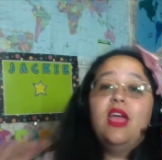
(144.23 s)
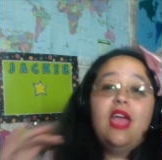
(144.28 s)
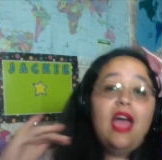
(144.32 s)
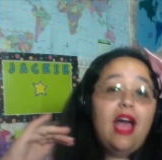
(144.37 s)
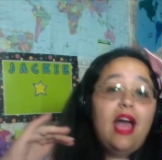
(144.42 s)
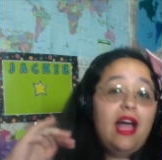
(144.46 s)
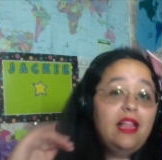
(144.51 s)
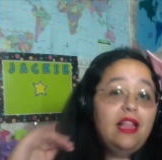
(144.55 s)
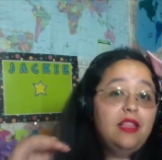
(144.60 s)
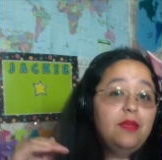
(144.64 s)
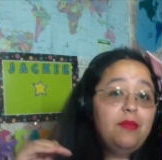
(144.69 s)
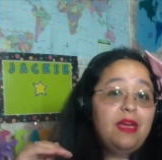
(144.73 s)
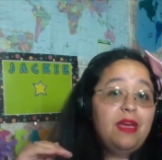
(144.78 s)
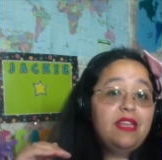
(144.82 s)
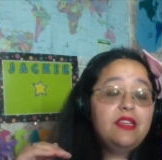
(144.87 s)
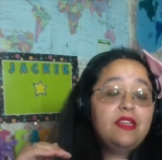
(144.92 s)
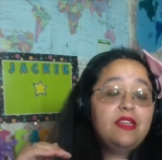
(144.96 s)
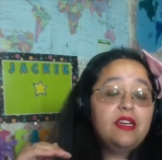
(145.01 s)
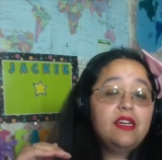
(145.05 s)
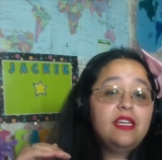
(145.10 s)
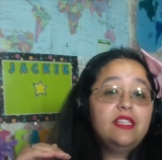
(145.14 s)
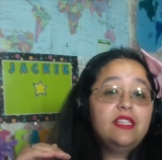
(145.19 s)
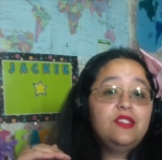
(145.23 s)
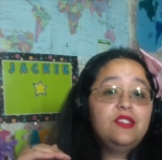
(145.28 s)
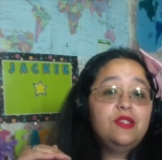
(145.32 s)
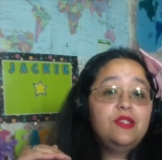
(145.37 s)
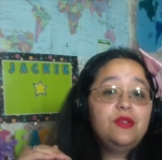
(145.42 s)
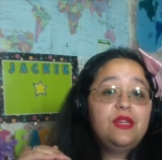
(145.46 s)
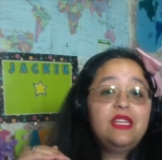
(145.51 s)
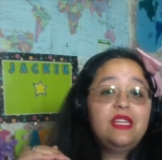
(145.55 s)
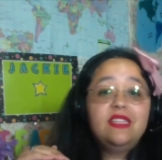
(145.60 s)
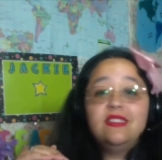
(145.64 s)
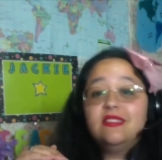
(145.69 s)
elementary
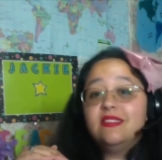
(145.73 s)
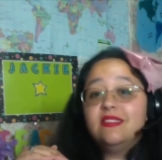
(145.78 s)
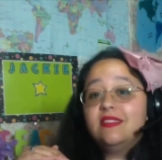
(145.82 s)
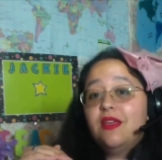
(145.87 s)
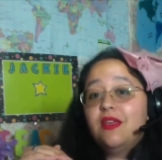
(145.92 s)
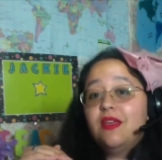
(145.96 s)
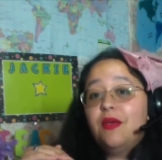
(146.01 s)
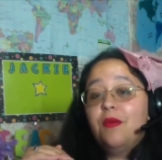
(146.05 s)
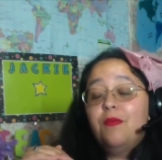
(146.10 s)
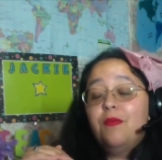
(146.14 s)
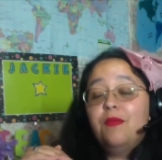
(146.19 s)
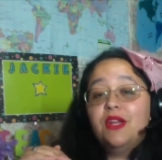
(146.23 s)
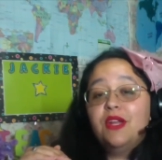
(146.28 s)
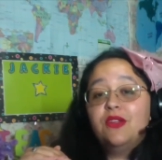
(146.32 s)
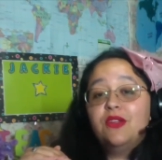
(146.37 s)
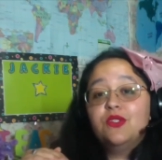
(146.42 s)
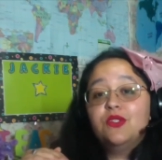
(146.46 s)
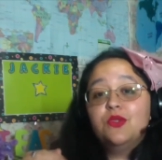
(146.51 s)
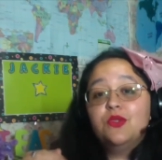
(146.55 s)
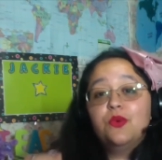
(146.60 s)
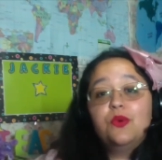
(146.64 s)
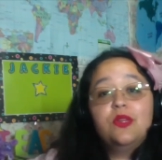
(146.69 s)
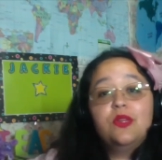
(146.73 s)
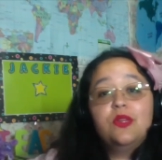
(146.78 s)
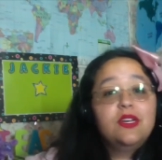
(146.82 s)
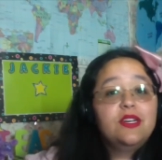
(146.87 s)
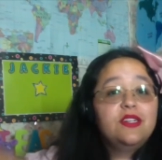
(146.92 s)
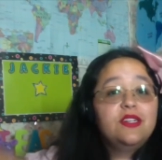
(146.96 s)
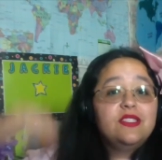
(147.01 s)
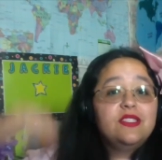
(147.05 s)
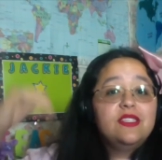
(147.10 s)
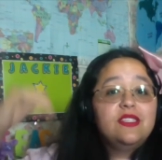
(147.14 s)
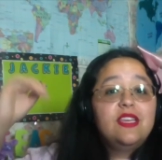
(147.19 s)
students, middle
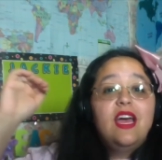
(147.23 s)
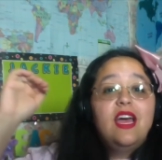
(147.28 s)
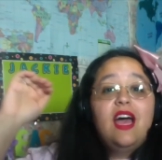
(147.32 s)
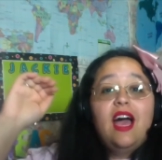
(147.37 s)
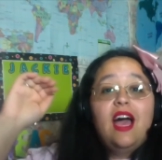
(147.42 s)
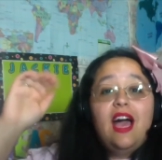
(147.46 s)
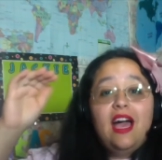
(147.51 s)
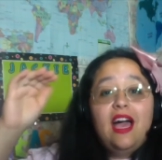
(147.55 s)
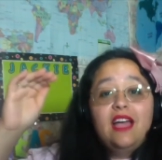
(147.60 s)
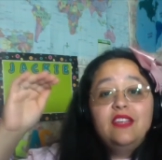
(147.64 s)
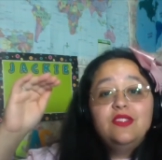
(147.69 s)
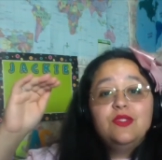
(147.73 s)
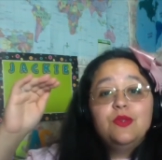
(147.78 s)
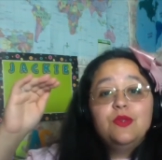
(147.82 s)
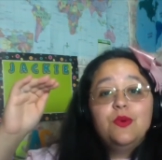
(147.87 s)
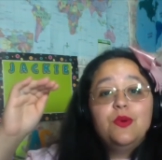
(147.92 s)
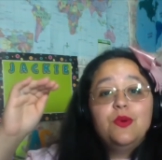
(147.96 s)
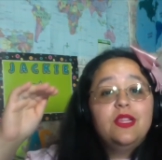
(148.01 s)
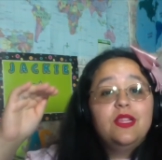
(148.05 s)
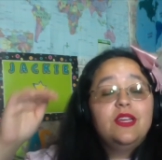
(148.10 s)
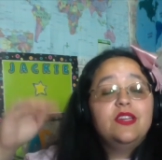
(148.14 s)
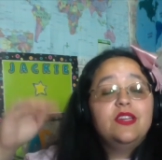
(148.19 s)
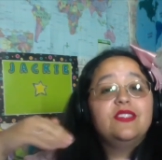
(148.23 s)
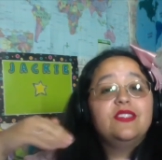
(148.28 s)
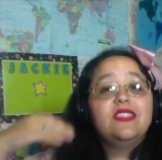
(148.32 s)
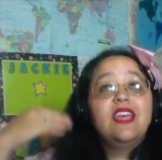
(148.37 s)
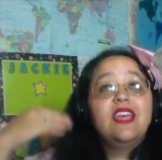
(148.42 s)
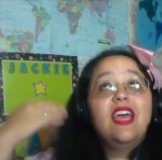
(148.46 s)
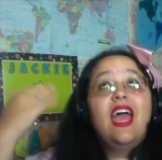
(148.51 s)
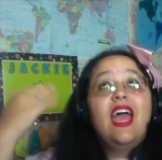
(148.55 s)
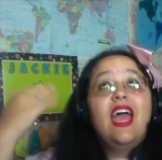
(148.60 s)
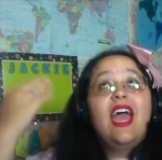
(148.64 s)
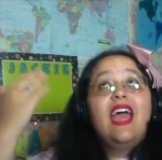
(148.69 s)
schoolers, high schoolers,
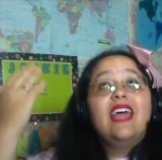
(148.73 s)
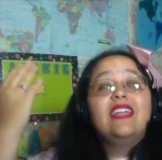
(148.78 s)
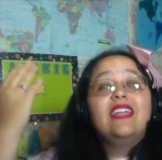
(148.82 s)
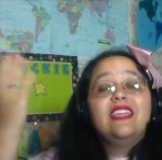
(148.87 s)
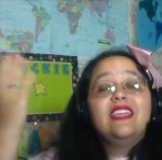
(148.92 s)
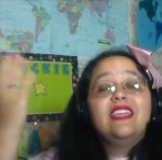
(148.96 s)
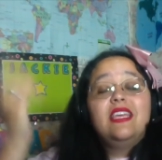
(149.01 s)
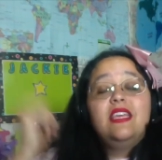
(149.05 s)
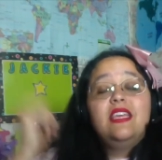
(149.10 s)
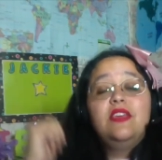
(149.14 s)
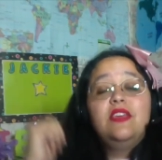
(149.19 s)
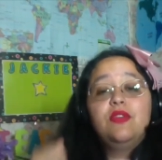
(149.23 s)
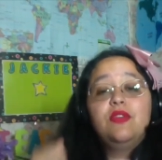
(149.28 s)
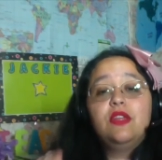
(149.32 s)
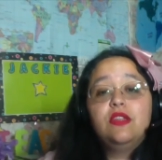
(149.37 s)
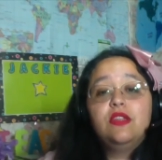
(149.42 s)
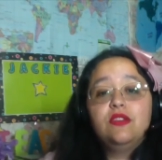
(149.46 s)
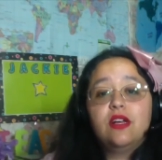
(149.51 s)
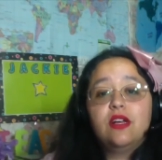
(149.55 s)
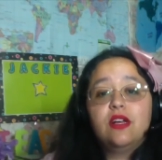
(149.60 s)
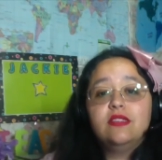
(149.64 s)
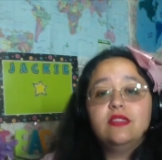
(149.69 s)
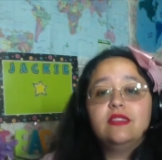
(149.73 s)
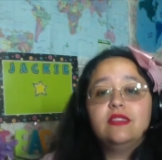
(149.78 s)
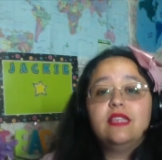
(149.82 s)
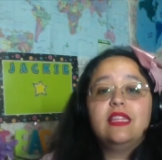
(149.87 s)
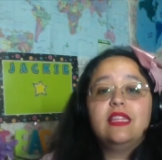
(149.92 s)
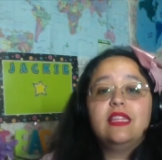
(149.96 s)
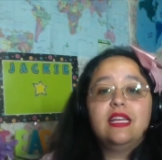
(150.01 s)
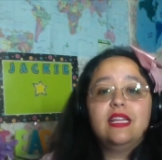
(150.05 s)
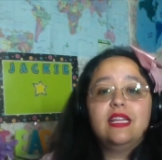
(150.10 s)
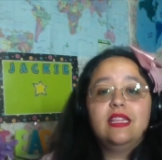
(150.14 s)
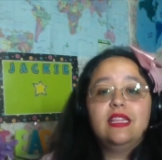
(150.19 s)
and even adults at
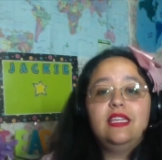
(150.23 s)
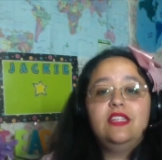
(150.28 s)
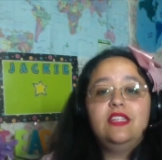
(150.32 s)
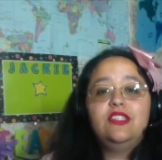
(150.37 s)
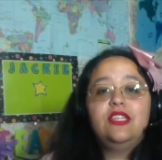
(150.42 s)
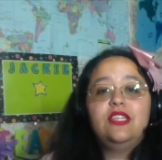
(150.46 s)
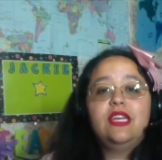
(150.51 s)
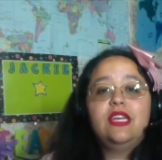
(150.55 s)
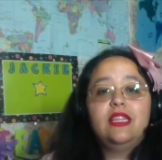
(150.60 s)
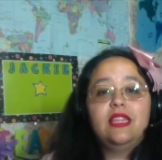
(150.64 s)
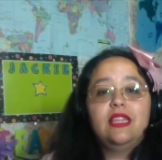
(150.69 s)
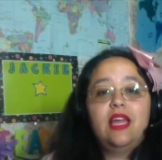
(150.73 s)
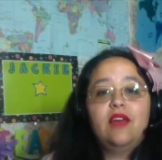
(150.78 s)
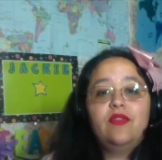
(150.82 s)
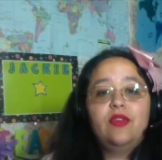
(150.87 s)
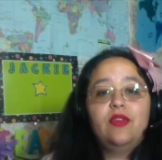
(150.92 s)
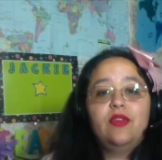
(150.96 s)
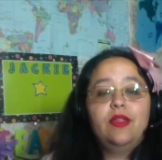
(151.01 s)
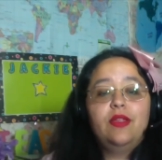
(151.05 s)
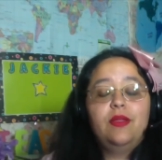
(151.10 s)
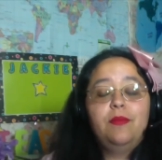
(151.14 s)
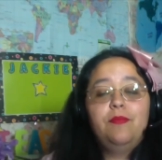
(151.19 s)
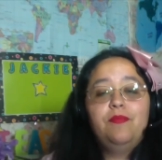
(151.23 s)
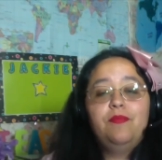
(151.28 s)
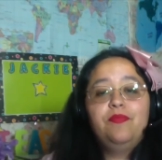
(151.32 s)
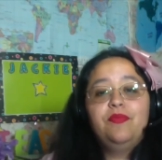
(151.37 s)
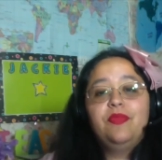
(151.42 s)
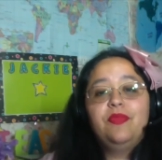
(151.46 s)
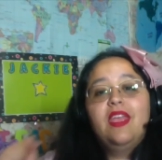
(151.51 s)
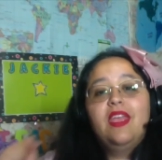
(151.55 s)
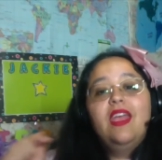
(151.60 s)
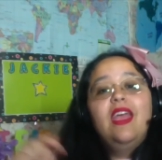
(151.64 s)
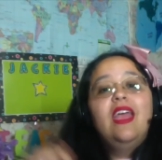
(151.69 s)
the collegiate level.
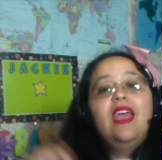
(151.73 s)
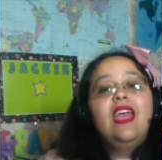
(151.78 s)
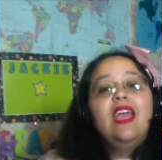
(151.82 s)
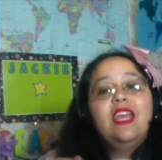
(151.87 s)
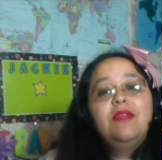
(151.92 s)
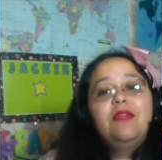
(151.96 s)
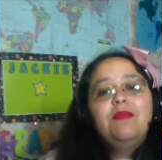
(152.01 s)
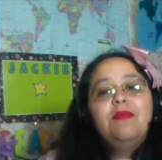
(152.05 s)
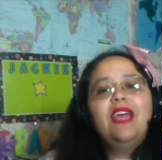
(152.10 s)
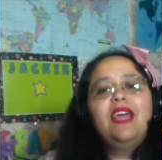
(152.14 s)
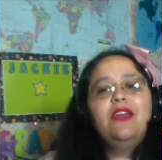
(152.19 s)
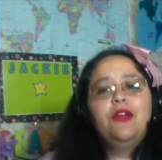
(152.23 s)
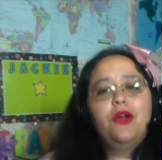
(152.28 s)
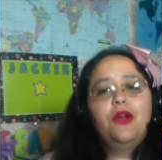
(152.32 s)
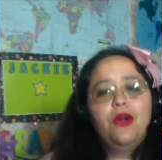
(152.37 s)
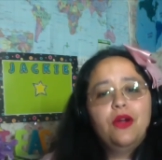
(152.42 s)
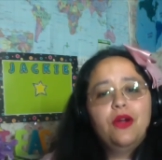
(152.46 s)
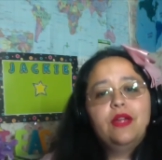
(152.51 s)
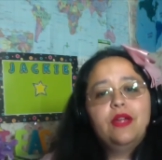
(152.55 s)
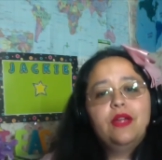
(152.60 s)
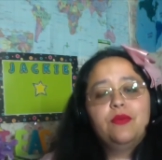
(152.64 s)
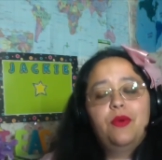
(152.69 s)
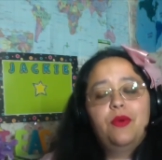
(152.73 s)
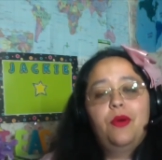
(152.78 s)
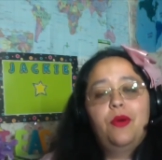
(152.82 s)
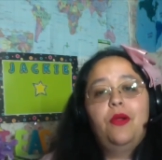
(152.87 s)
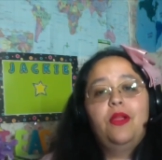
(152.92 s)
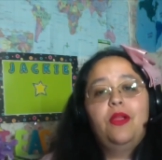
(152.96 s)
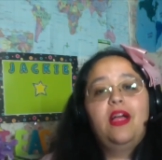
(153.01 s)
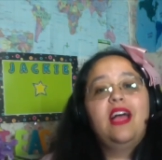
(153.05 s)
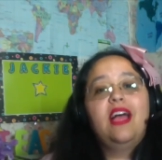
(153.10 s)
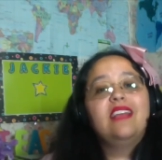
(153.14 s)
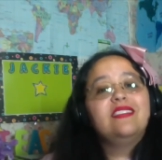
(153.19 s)
In my current
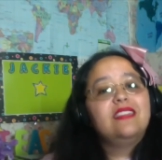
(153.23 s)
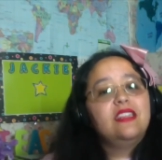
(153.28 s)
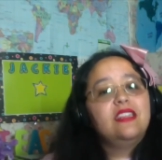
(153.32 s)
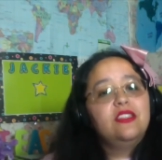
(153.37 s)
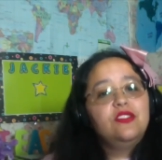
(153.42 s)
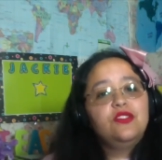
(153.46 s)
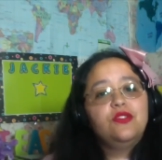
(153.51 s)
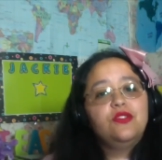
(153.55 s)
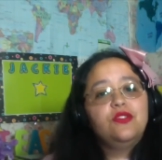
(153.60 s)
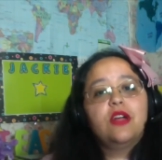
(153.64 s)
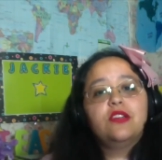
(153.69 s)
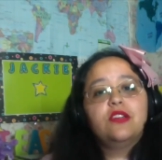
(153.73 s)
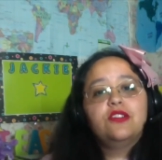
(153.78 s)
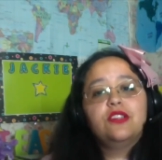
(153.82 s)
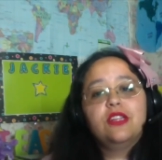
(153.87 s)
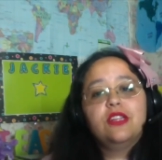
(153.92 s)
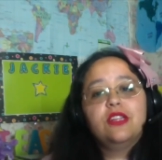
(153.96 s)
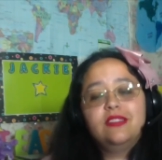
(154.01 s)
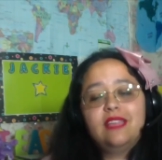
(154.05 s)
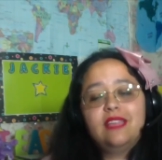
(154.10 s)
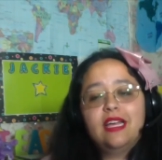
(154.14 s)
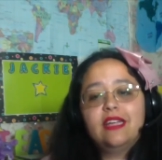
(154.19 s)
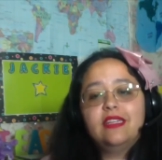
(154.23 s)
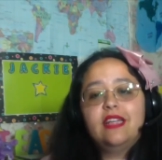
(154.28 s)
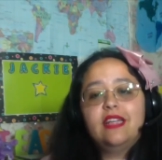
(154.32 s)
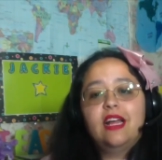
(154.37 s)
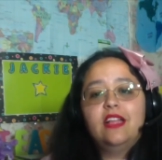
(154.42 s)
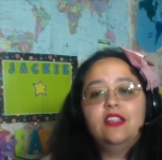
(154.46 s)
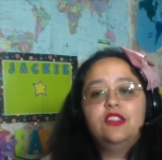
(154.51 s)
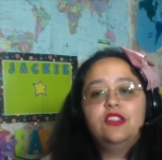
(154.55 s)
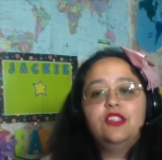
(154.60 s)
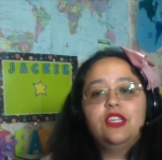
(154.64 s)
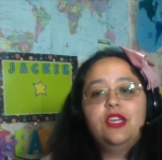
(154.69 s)
role as an instructional
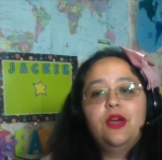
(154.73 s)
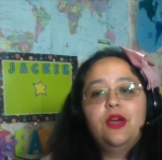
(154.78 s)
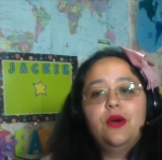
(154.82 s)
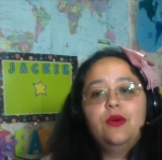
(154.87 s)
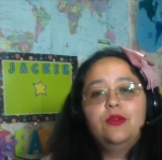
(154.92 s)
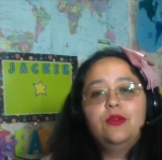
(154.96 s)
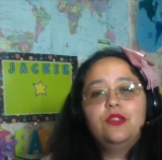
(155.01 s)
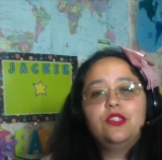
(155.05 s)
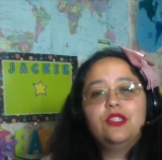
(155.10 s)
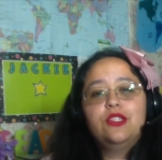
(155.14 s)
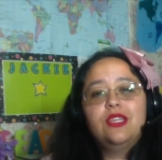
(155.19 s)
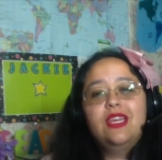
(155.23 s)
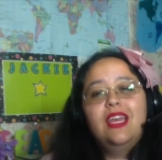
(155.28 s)
technology coach,